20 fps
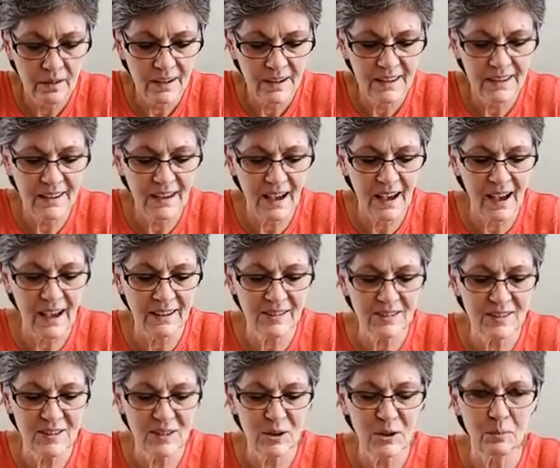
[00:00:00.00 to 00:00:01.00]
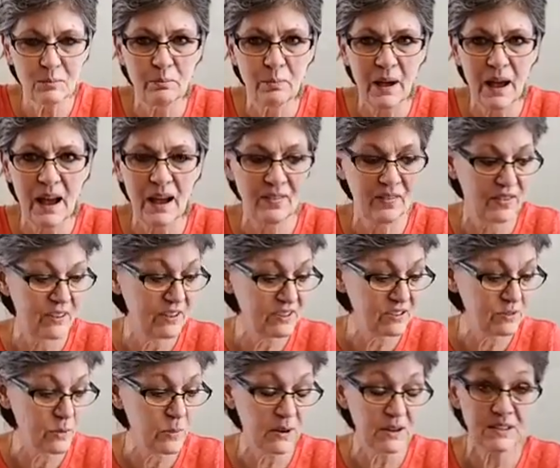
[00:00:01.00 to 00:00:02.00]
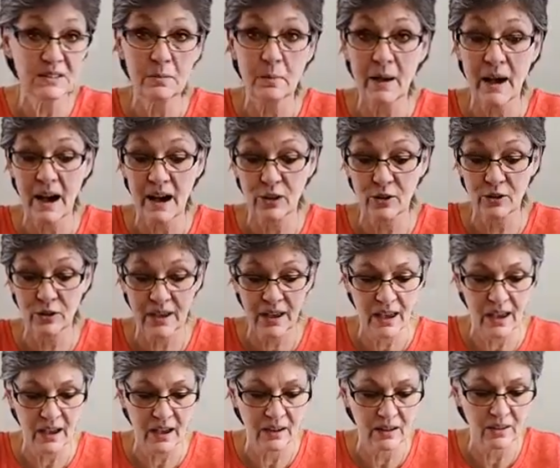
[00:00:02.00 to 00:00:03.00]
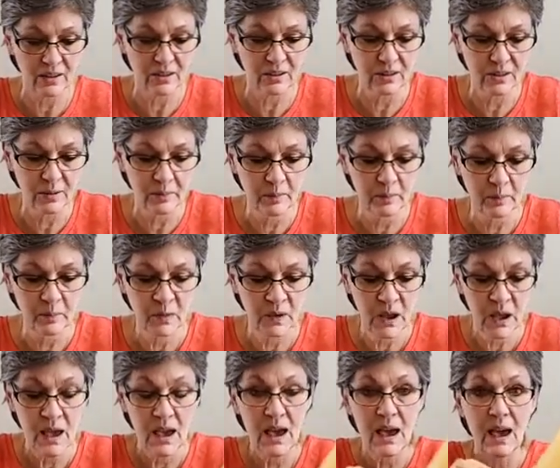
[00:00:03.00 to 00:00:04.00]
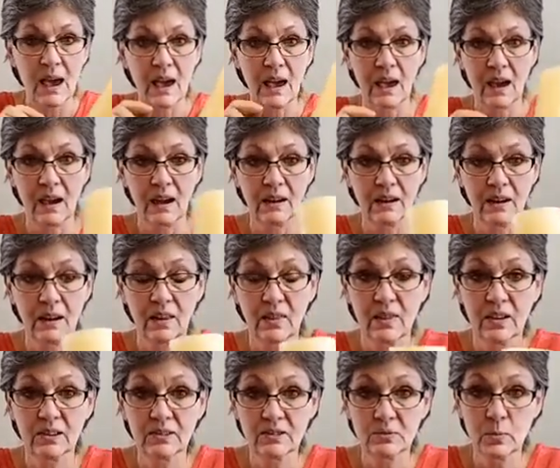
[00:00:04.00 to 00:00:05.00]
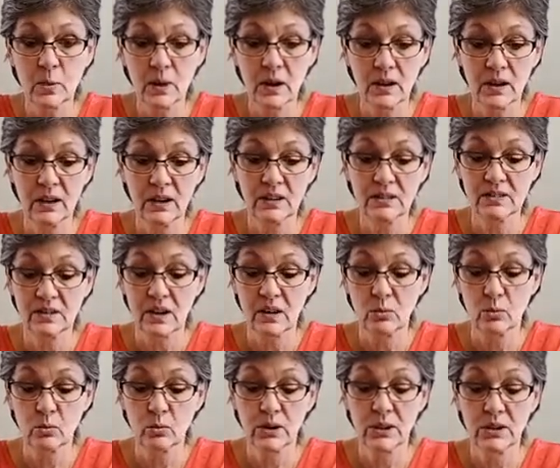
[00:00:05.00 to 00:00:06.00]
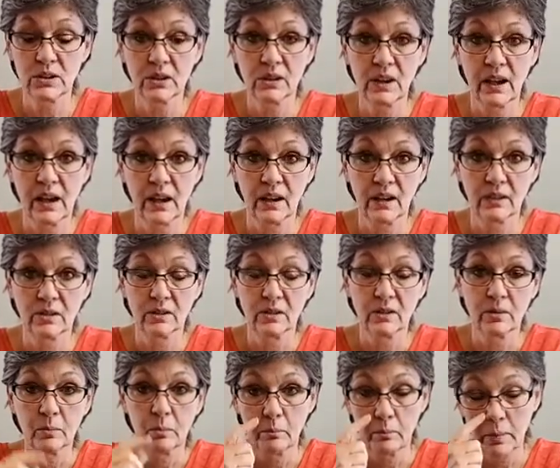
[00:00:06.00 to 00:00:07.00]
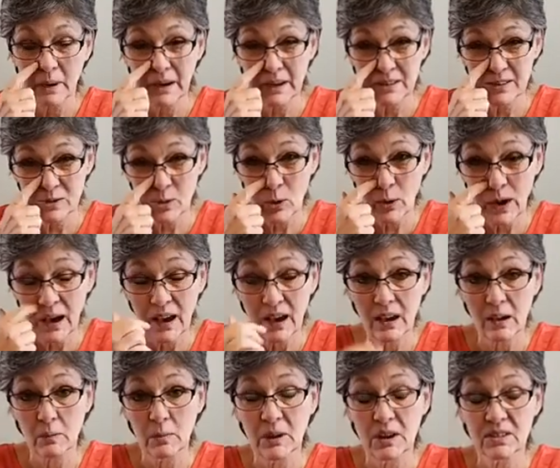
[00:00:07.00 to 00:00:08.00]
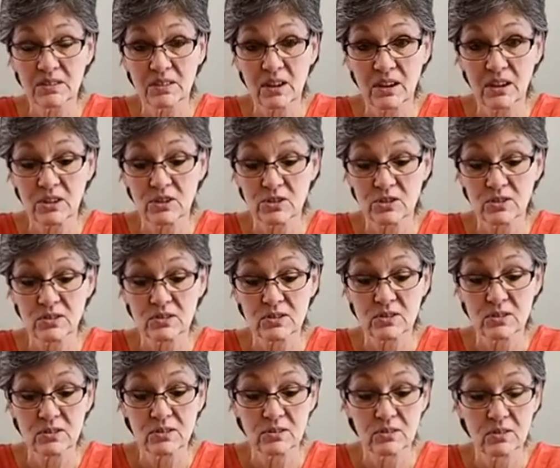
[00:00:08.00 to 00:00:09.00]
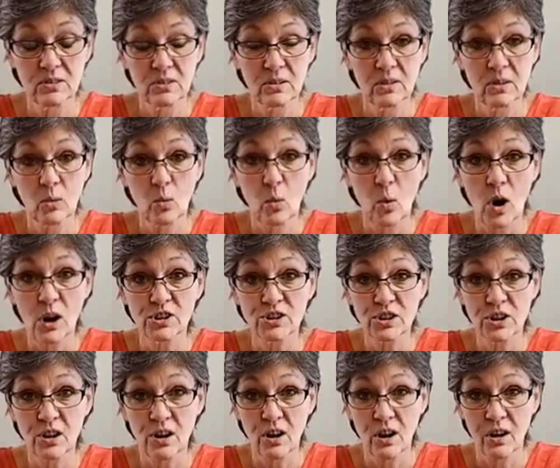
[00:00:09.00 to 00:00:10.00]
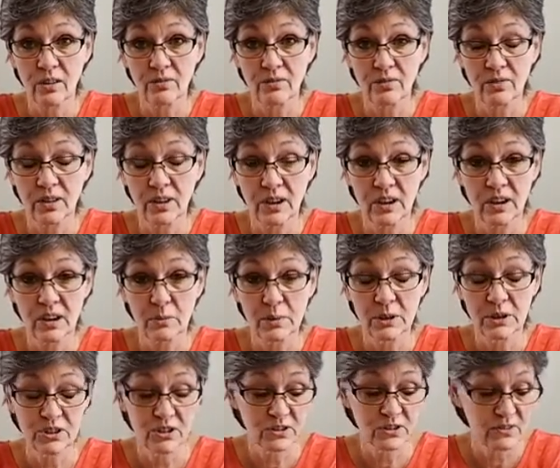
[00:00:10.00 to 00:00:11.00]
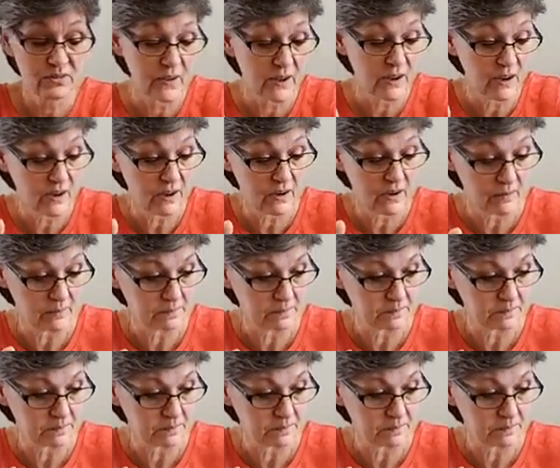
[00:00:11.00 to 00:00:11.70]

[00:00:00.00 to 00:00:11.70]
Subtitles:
Yes, they're bad. This one is a battery candle, and this one is a real candle, but it's okay because I can just wash it off. It'll be just fine.